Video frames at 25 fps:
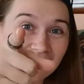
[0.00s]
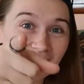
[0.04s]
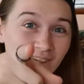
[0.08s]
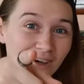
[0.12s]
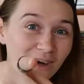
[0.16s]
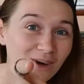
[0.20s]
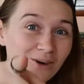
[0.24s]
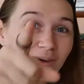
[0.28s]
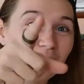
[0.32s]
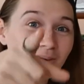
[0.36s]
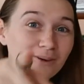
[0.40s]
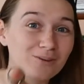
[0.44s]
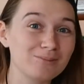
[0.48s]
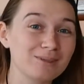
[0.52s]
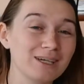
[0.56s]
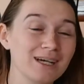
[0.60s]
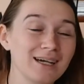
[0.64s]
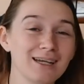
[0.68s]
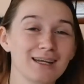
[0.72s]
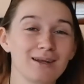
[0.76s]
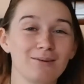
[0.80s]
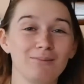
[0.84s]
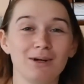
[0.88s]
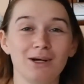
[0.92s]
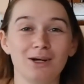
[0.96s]
know who I'm
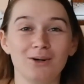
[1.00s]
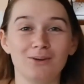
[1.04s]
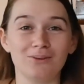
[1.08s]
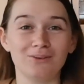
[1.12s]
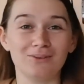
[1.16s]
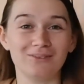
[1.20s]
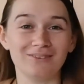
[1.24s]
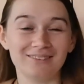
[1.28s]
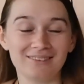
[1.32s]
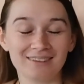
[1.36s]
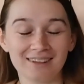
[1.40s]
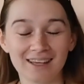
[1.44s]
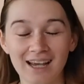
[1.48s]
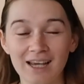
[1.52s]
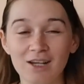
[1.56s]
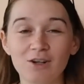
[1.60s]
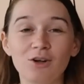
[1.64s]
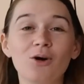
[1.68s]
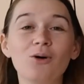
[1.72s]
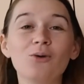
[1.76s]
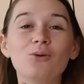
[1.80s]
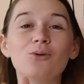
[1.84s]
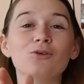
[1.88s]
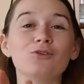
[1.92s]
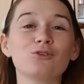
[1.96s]
talking about. I
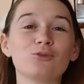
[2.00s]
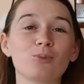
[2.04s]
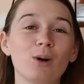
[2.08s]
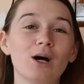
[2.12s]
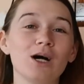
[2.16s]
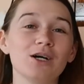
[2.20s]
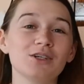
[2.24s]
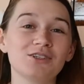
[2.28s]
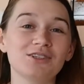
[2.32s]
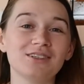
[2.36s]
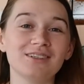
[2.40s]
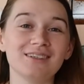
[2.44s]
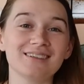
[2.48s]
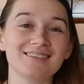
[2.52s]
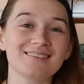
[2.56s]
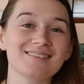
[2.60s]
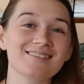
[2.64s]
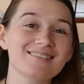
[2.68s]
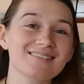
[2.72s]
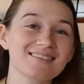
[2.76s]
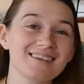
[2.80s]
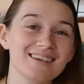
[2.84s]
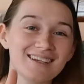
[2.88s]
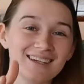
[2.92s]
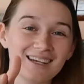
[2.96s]
know who's watching
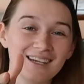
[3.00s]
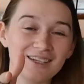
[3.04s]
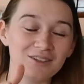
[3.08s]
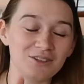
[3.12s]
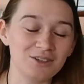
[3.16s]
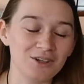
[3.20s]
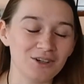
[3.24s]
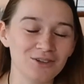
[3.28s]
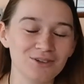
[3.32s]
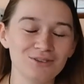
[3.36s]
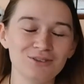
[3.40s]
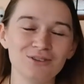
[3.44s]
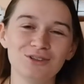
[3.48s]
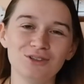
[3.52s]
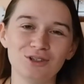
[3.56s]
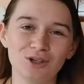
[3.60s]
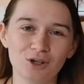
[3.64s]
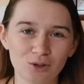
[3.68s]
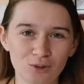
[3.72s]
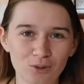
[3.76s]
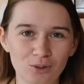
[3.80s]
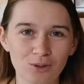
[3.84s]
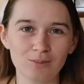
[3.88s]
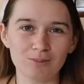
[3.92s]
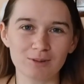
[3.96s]
this, and I know you
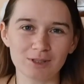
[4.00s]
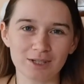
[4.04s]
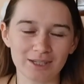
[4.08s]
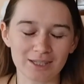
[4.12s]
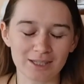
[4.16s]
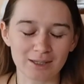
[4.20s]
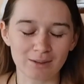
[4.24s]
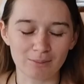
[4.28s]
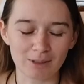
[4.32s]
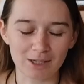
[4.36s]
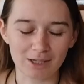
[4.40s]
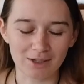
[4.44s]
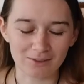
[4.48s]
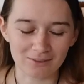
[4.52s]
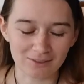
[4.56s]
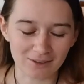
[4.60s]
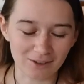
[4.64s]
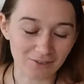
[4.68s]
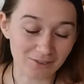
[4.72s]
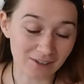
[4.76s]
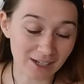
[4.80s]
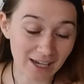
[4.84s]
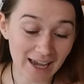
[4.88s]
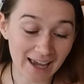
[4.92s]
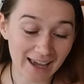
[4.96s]
know who I'm talking about.
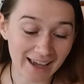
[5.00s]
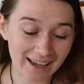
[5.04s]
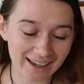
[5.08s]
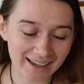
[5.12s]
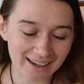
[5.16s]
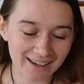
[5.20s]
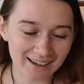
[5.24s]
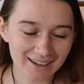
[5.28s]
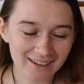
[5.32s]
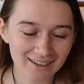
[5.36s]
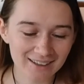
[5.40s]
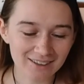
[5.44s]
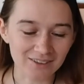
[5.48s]
Okay?